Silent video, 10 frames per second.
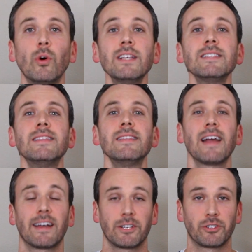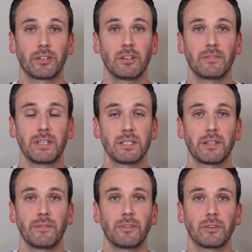what is not a trigger of
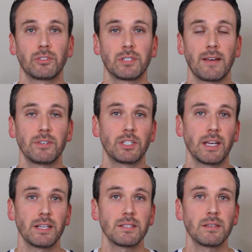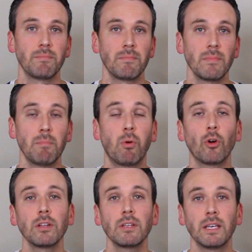eosinophilic esophagitis?
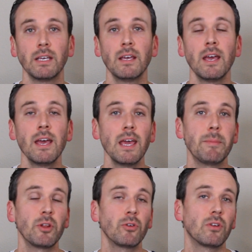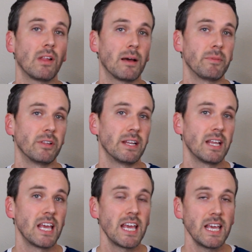Importantly, immunoglobulin
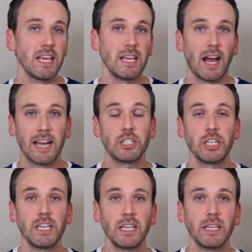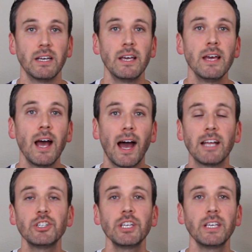E, IgE.
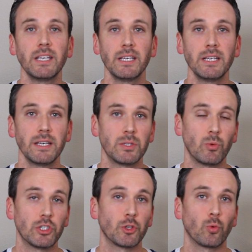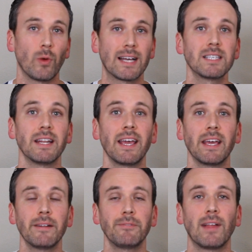IgE is what directs an
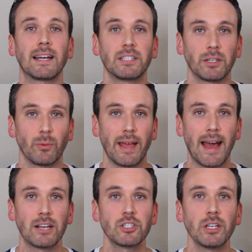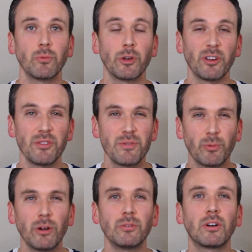anaphylactic reaction where your
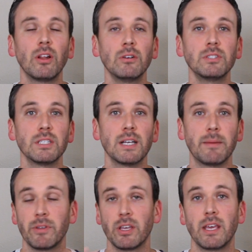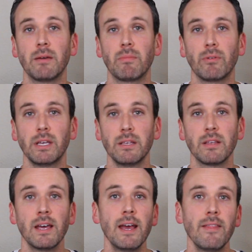throat closes up and you can't breathe.
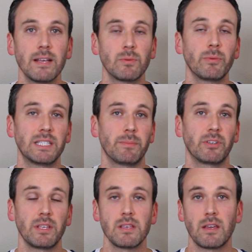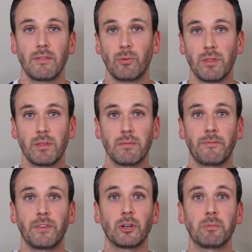That's what we typically think of with the
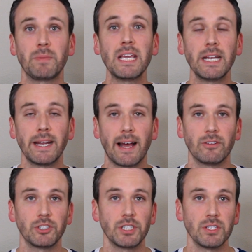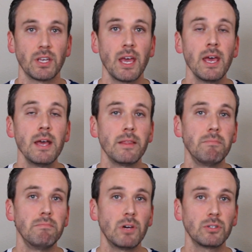feared peanut allergies. The
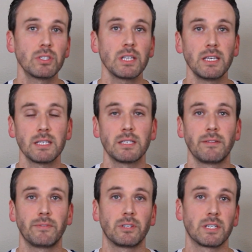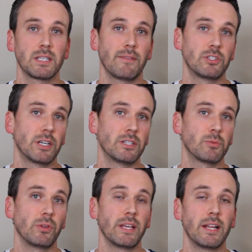most eosinophilic
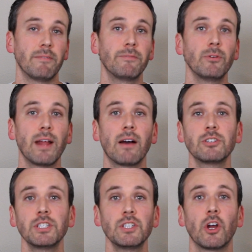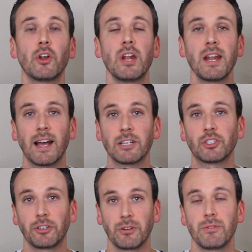esophagitis related food allergies are not
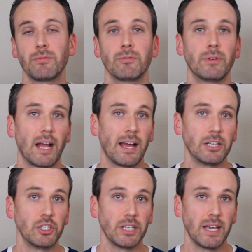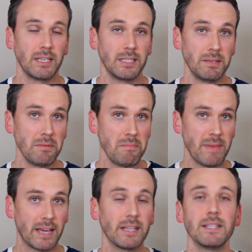triggered through an IgE
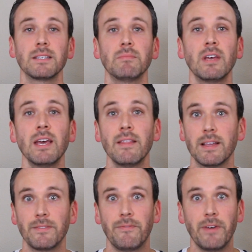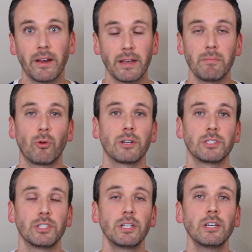mechanism. That's very
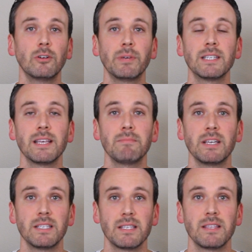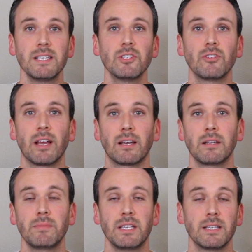important to know because that means that these are not going
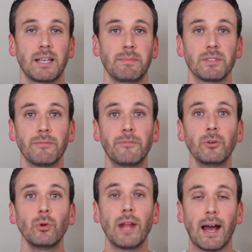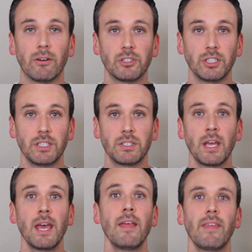to be the types of food allergies
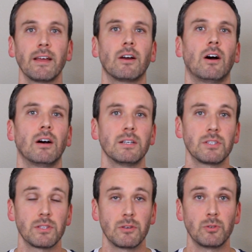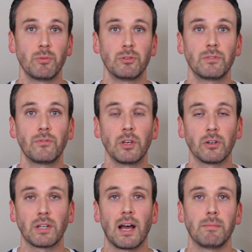that cause those most
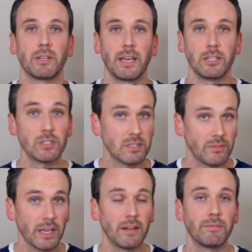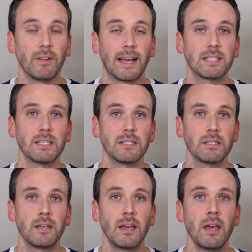feared complications of anaphylaxis.